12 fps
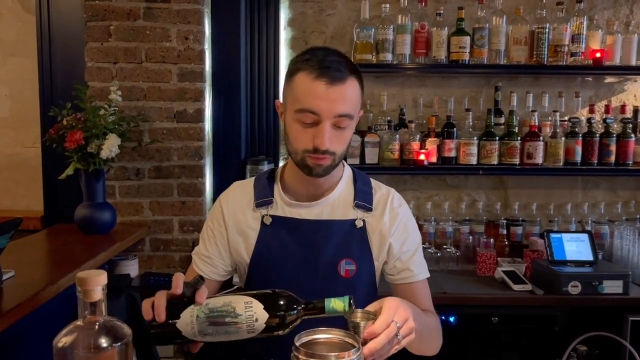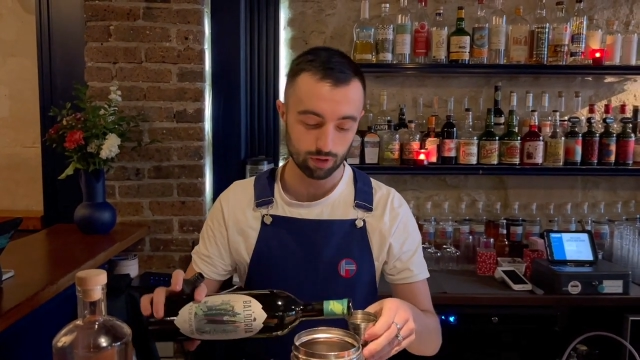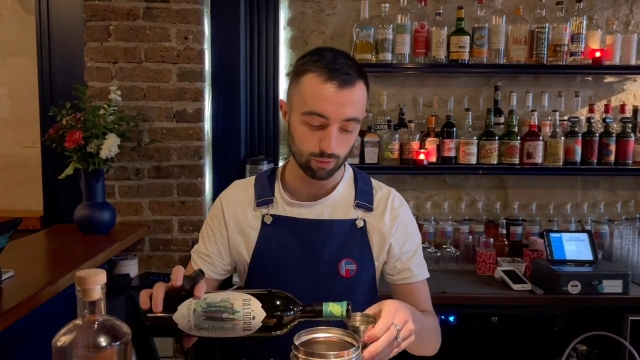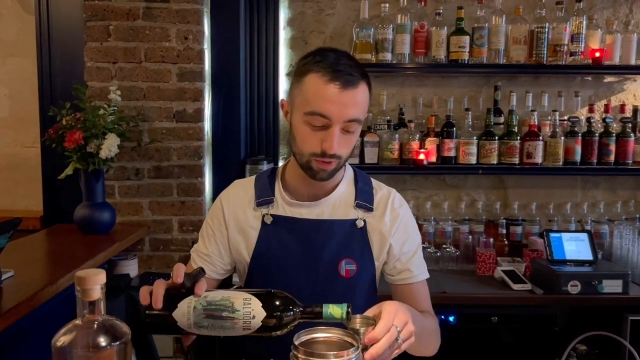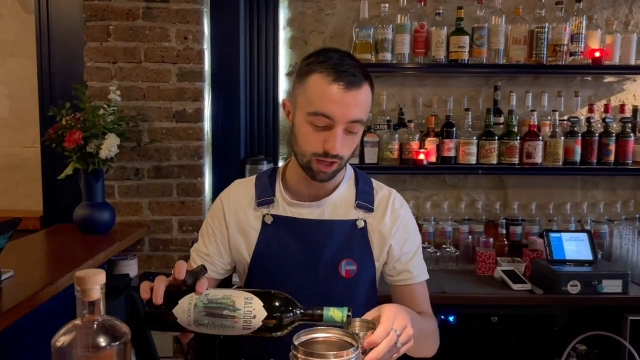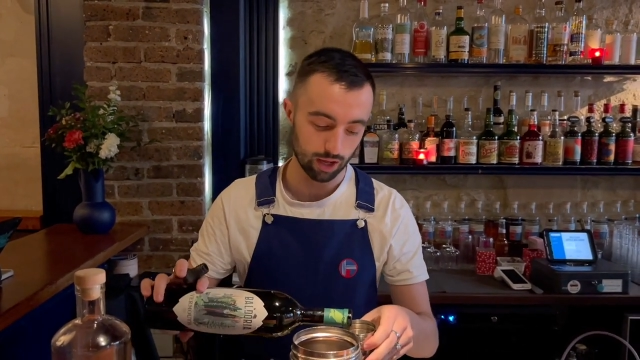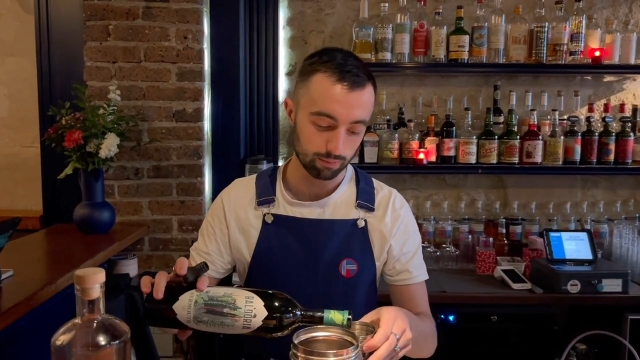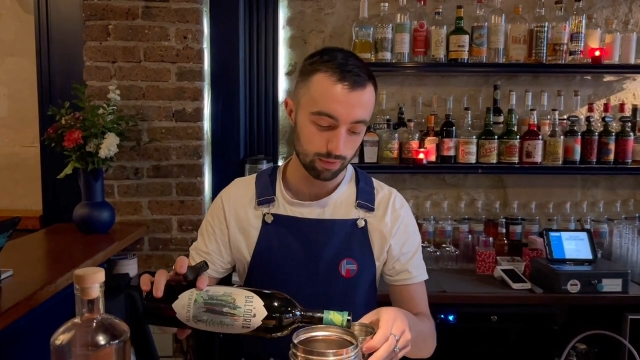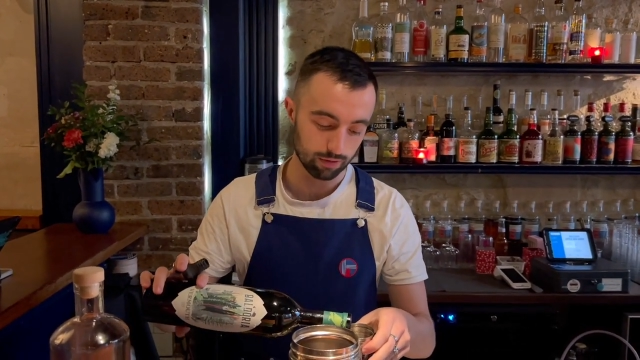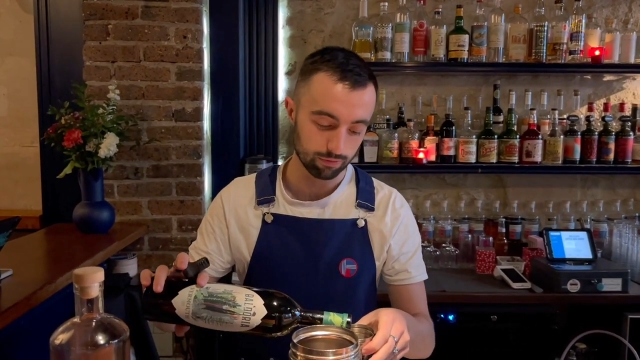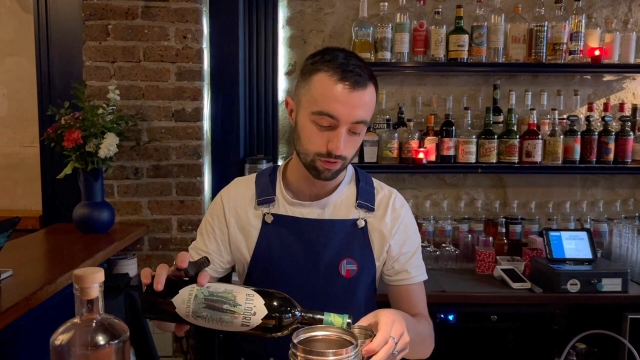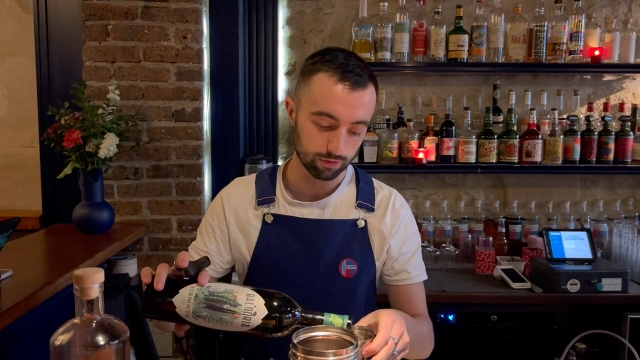that we get
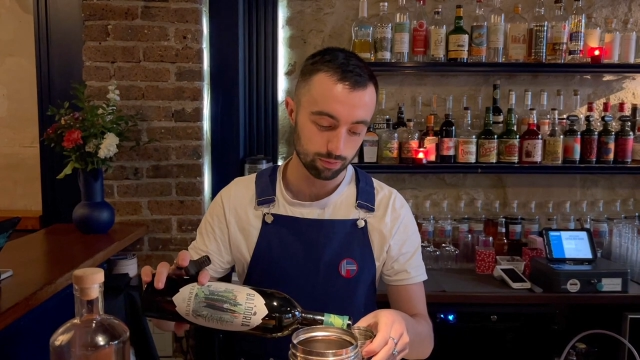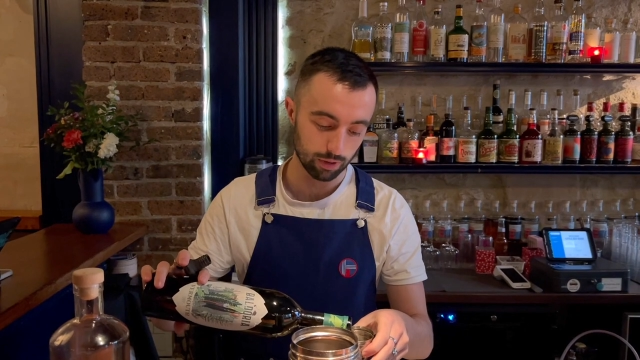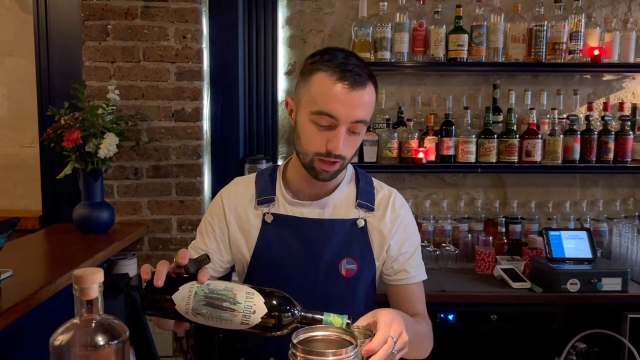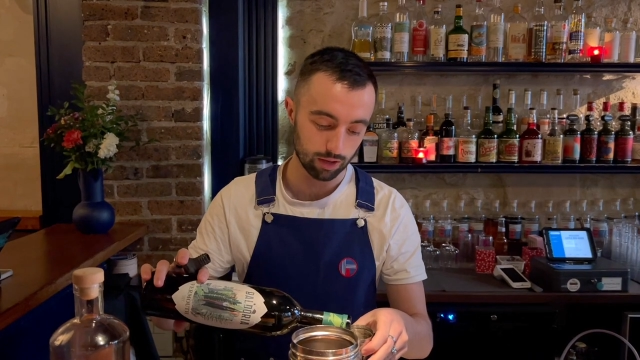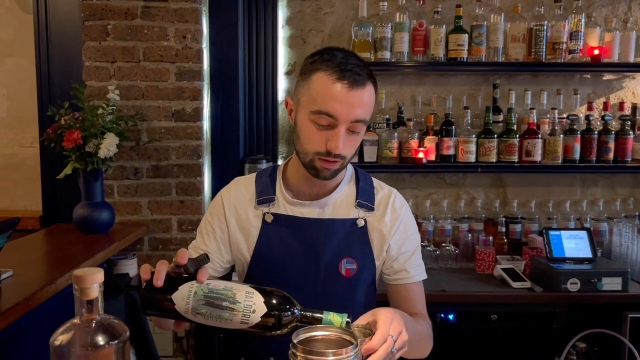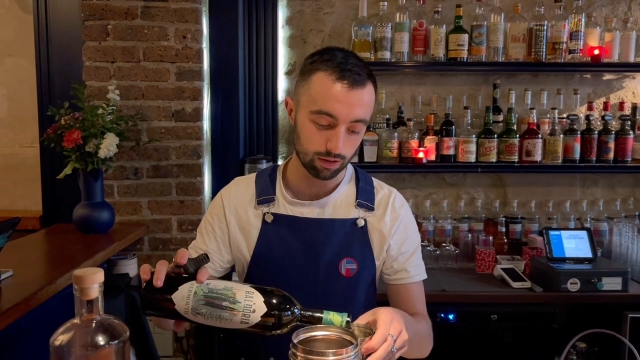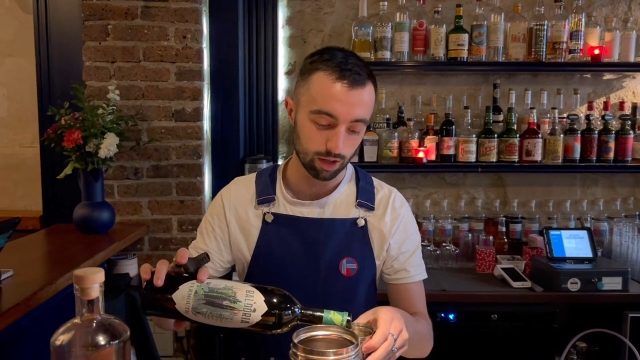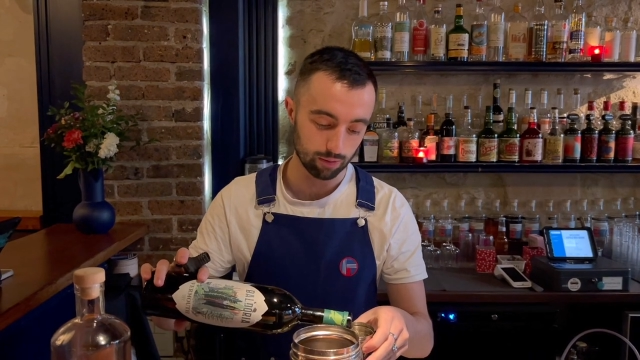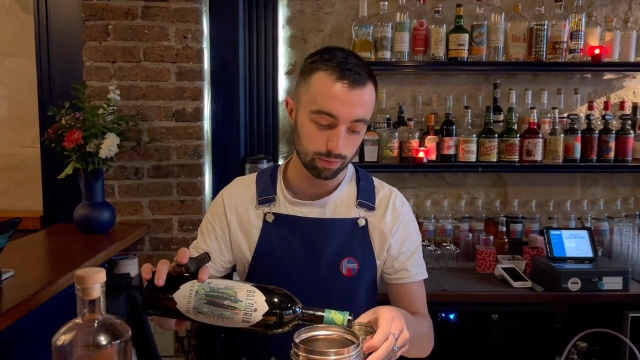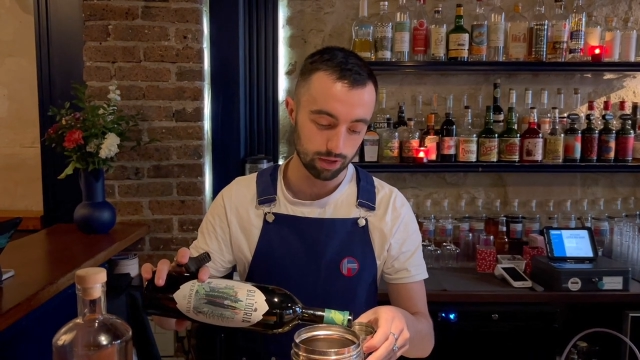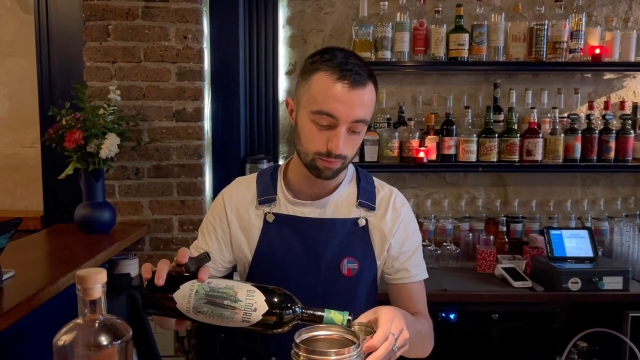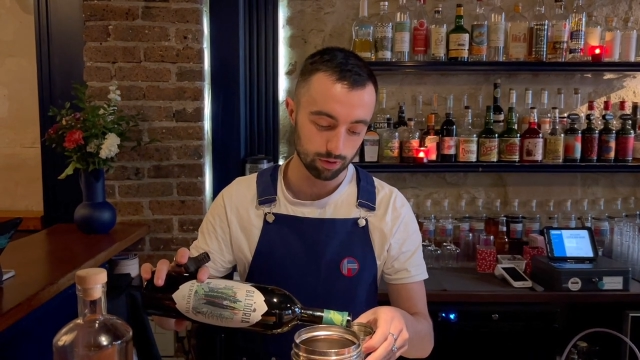made for us in
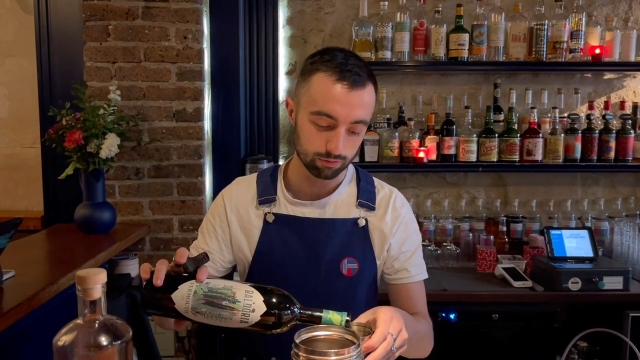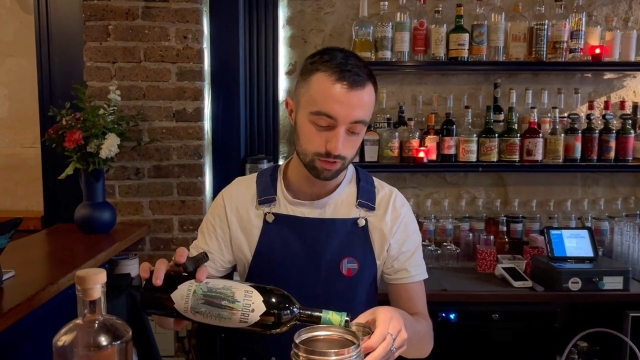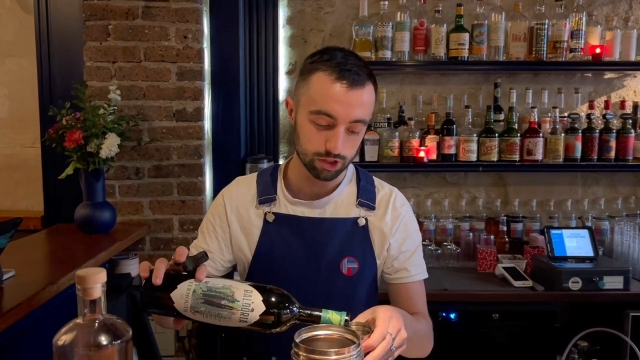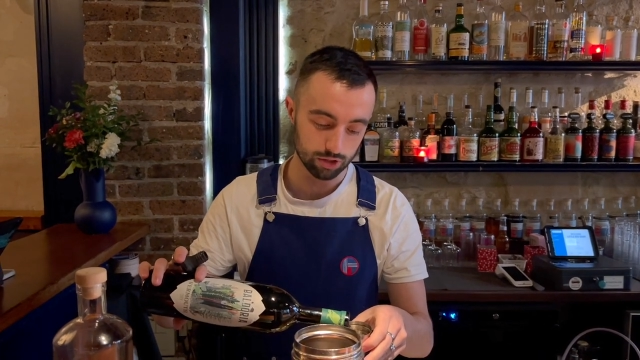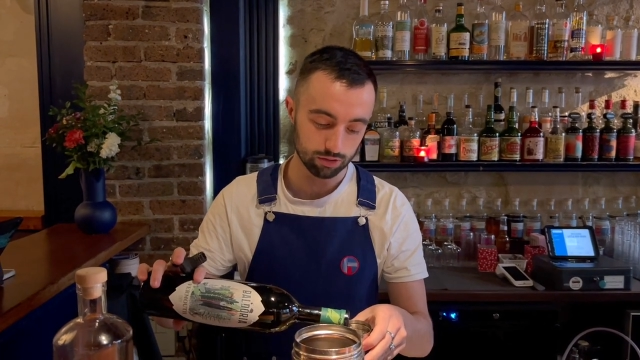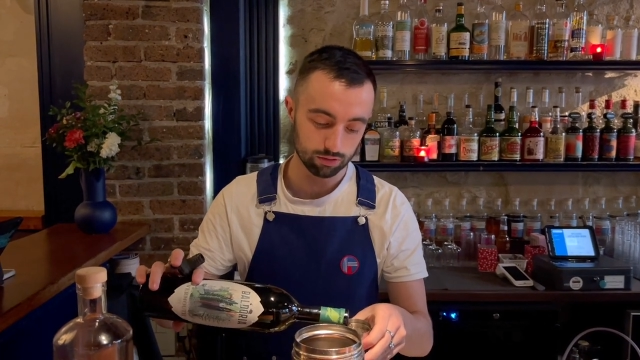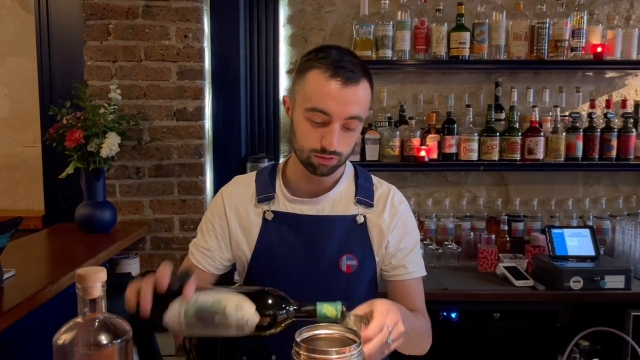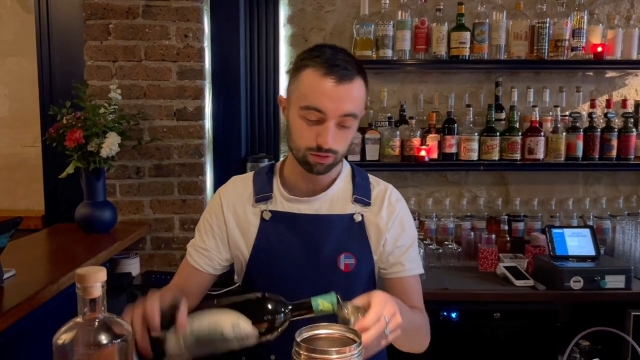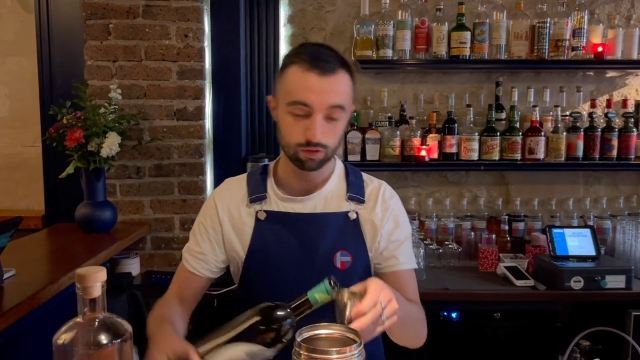the Piedmont region